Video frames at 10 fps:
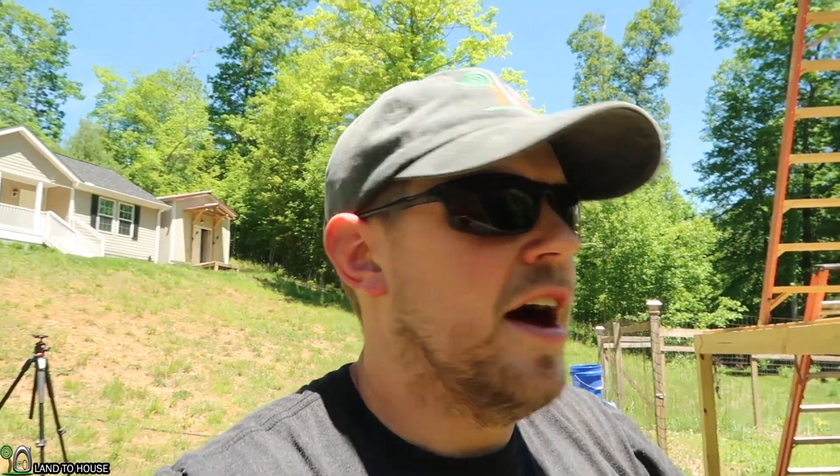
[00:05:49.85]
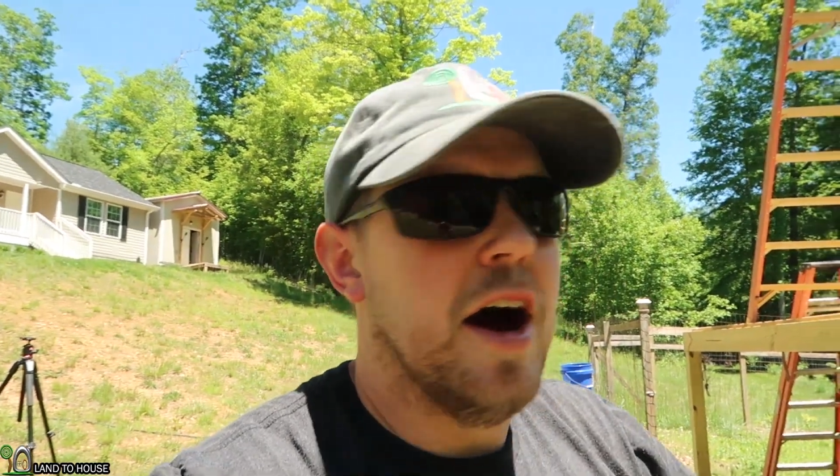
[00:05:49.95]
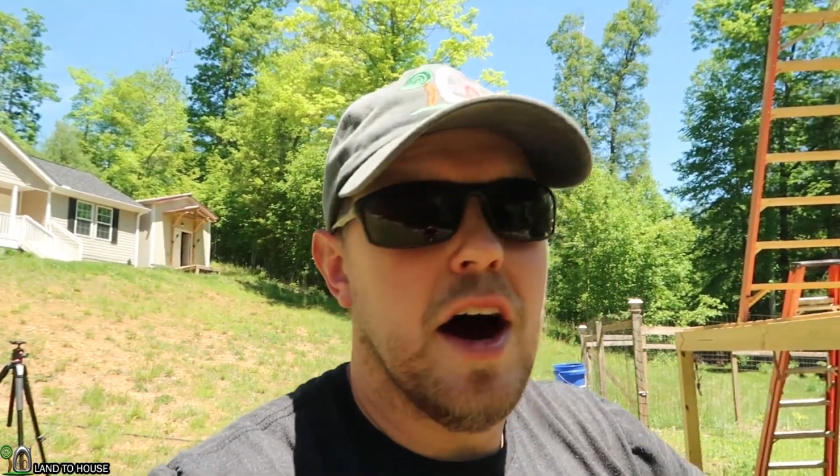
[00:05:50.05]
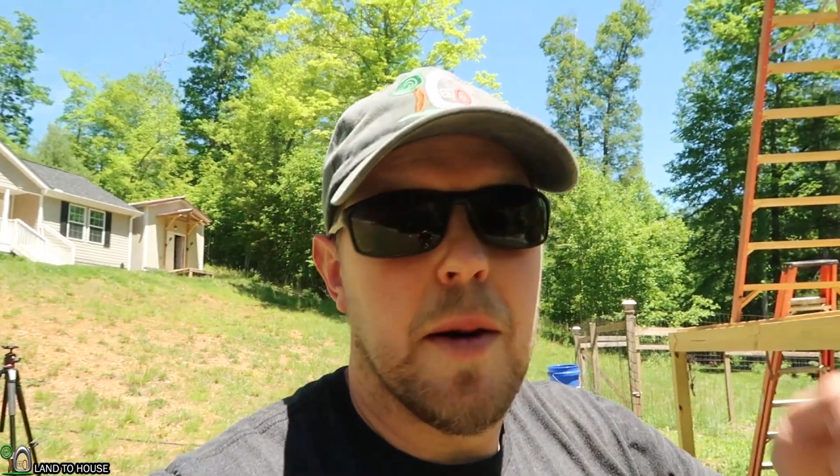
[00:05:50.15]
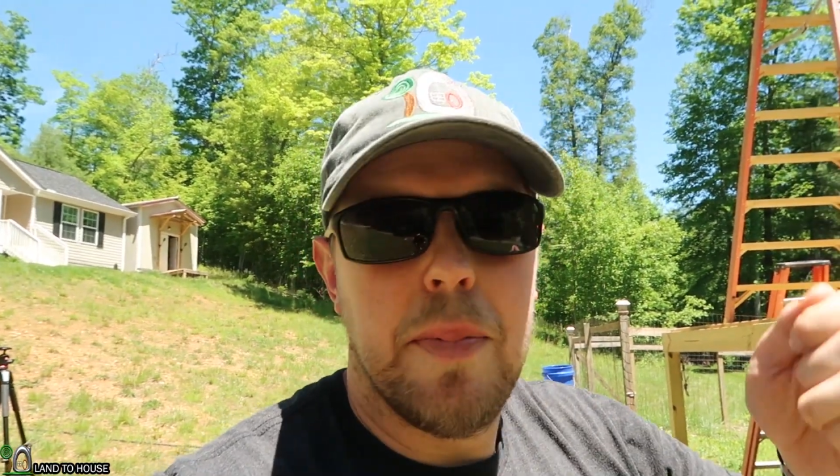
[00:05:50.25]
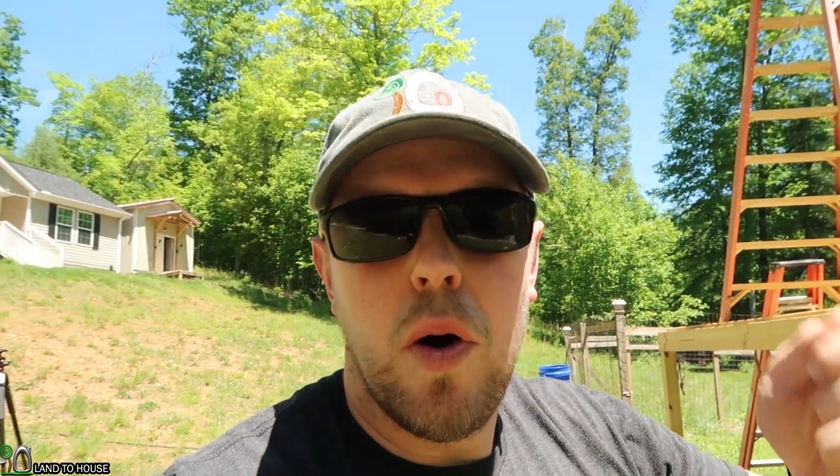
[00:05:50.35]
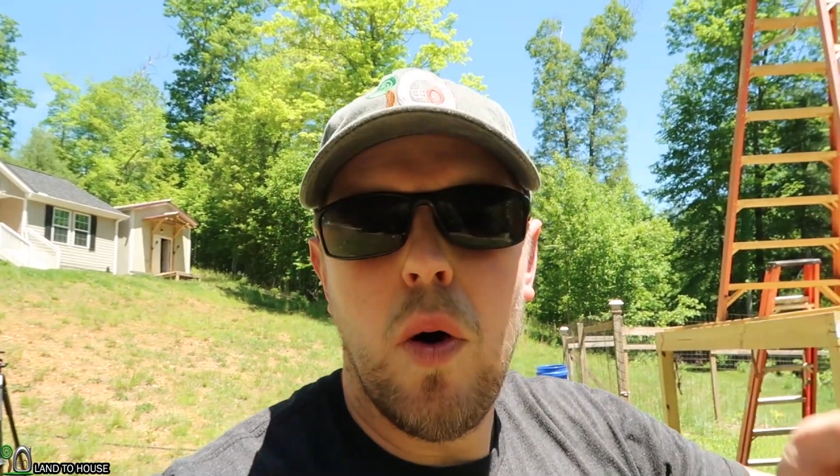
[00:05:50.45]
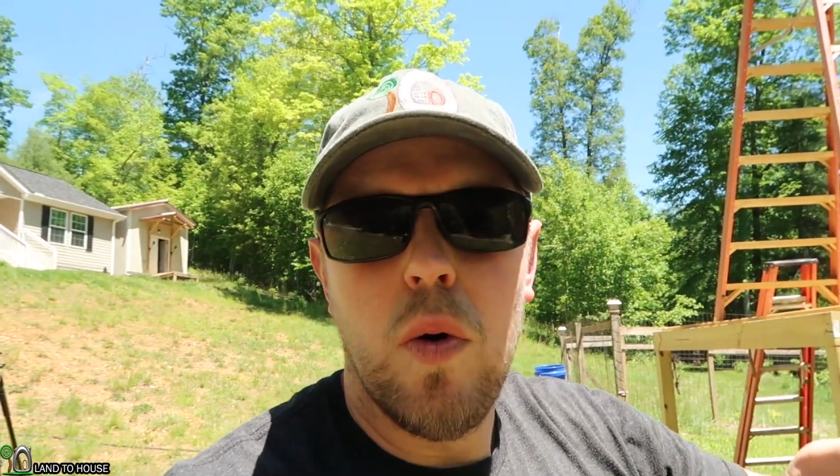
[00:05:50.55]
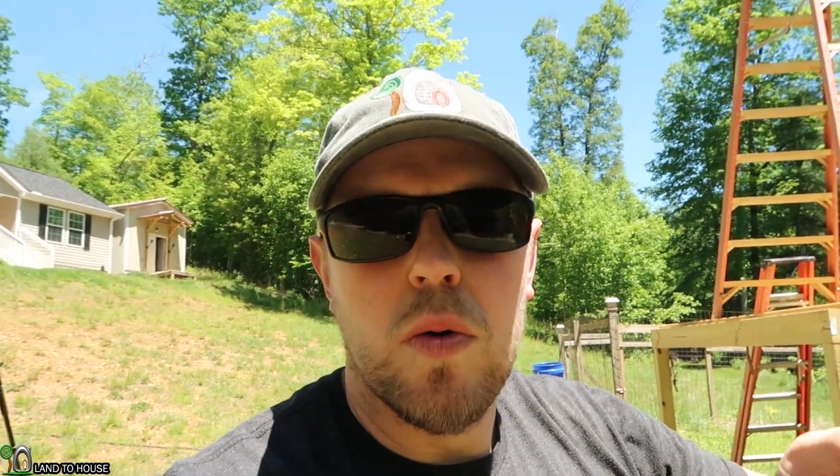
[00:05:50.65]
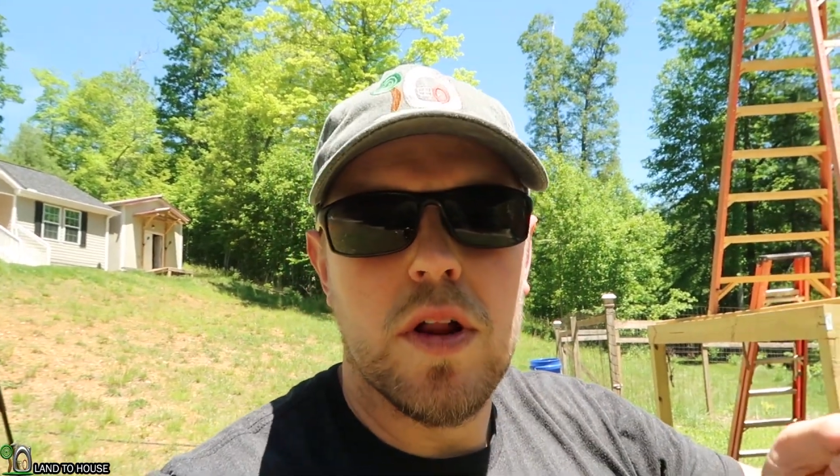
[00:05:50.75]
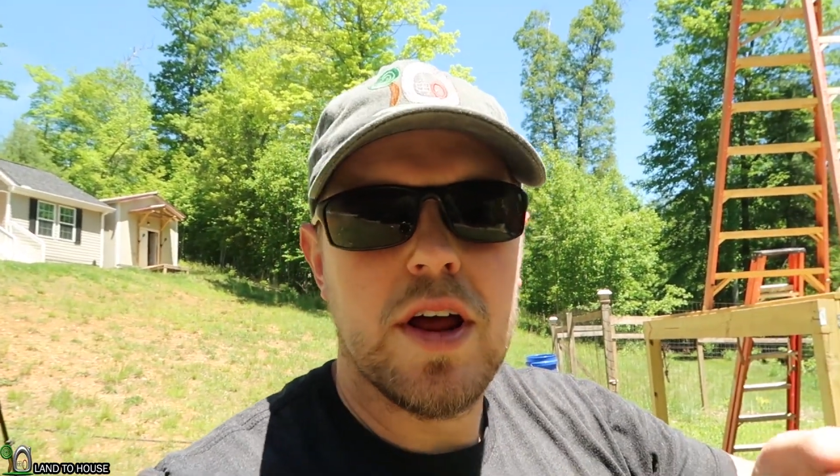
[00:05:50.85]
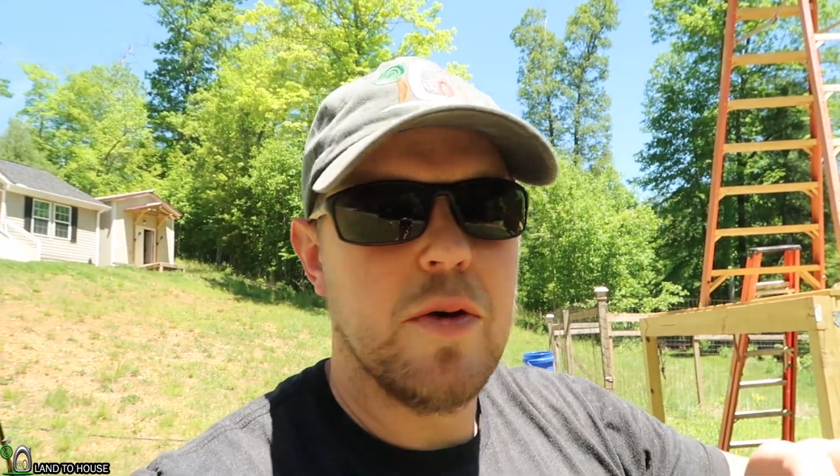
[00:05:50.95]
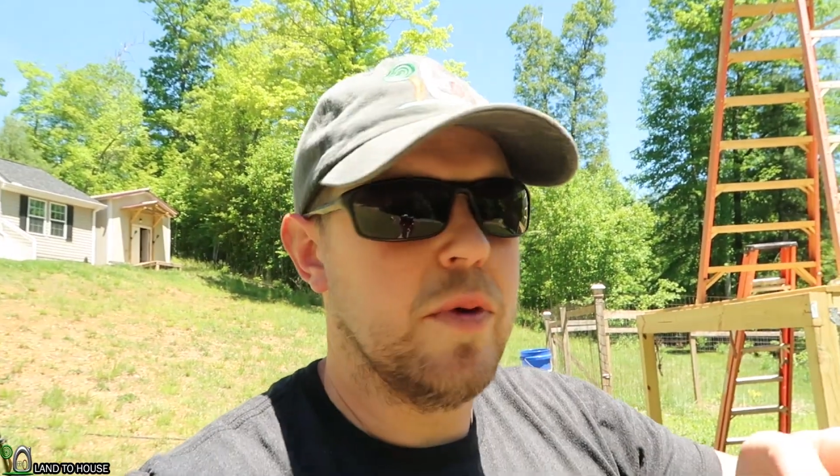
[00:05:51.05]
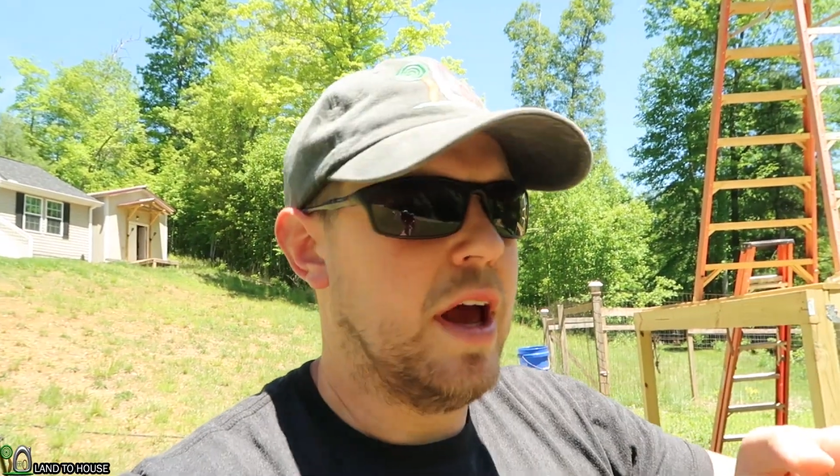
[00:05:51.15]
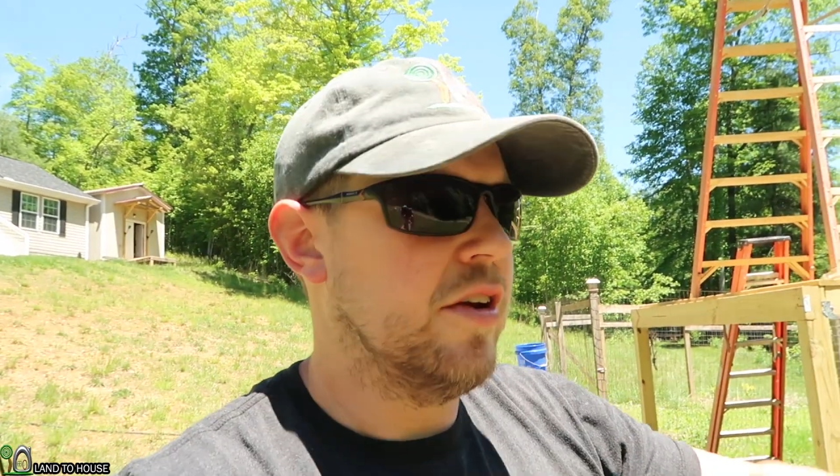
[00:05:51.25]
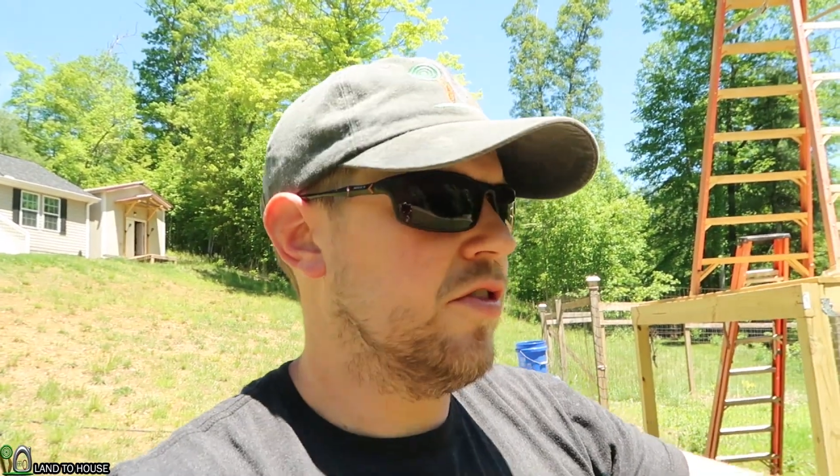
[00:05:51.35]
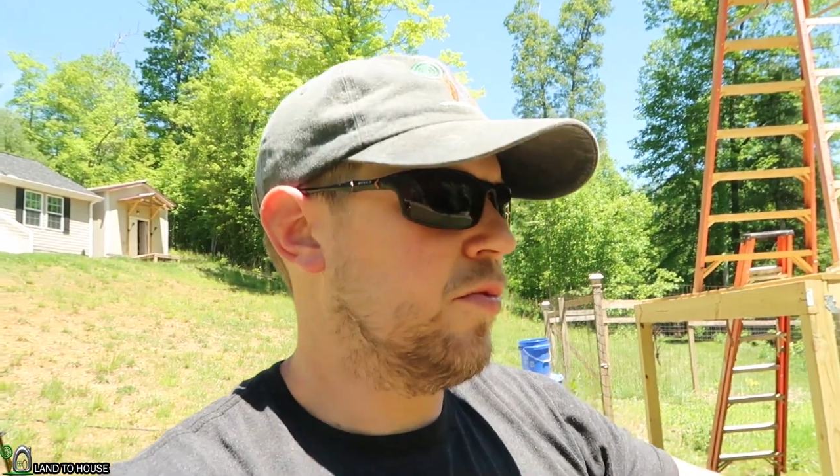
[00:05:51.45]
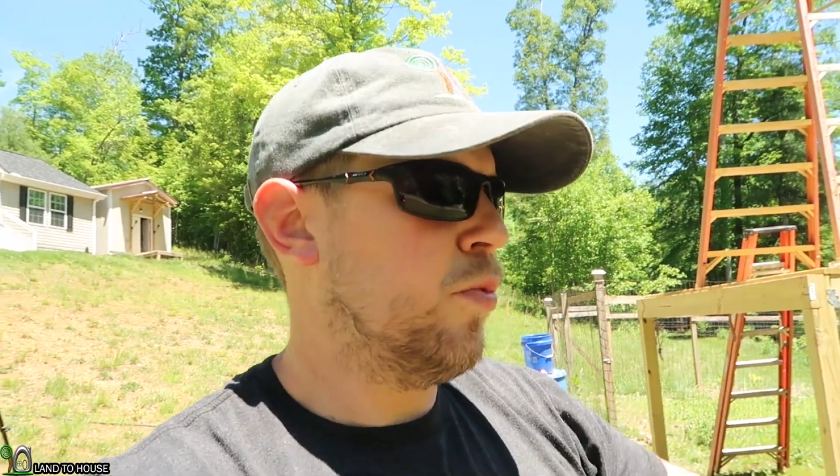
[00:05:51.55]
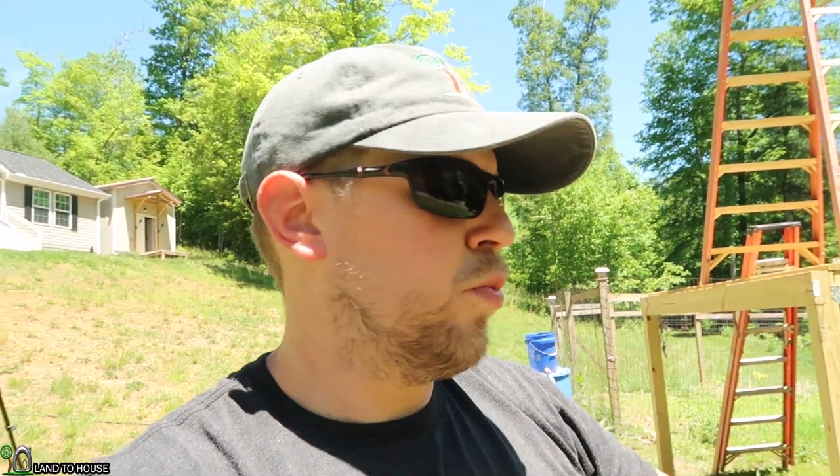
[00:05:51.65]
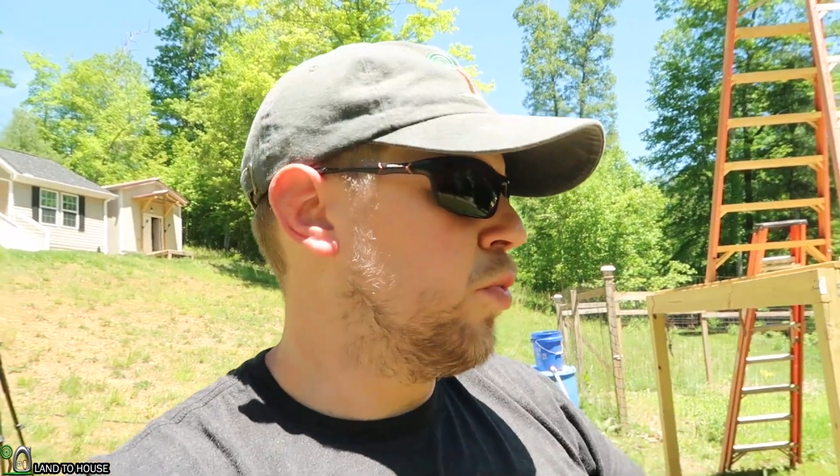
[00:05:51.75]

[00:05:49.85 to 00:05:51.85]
uh, a pole and just